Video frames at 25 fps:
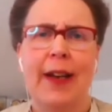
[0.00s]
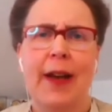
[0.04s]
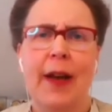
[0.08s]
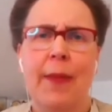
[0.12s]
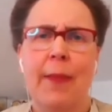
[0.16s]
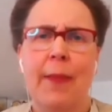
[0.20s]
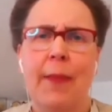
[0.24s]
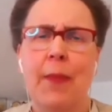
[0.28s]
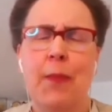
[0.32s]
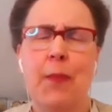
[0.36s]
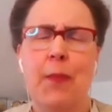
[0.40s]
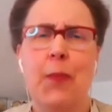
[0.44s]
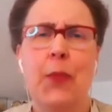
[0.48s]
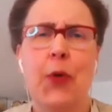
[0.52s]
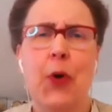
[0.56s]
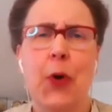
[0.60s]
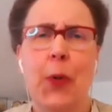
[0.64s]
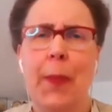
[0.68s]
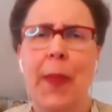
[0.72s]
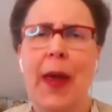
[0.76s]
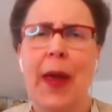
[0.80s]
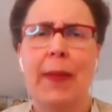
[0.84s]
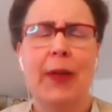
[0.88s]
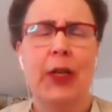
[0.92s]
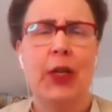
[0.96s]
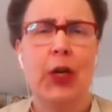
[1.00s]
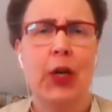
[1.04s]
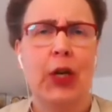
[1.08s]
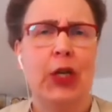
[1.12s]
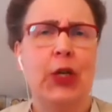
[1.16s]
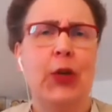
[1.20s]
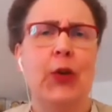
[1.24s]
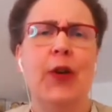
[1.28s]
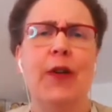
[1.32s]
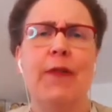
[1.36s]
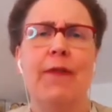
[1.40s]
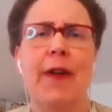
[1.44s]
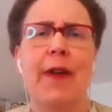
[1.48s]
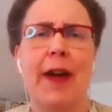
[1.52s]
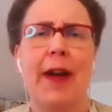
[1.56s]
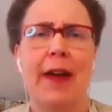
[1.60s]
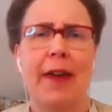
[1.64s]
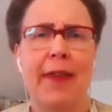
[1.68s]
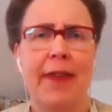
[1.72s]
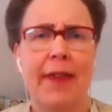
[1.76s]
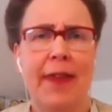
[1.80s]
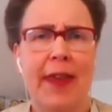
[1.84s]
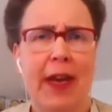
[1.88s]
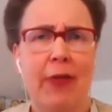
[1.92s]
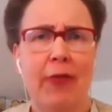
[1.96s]
not maybe a unifying
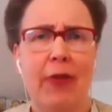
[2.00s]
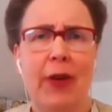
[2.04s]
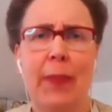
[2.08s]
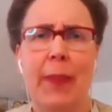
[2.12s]
theory,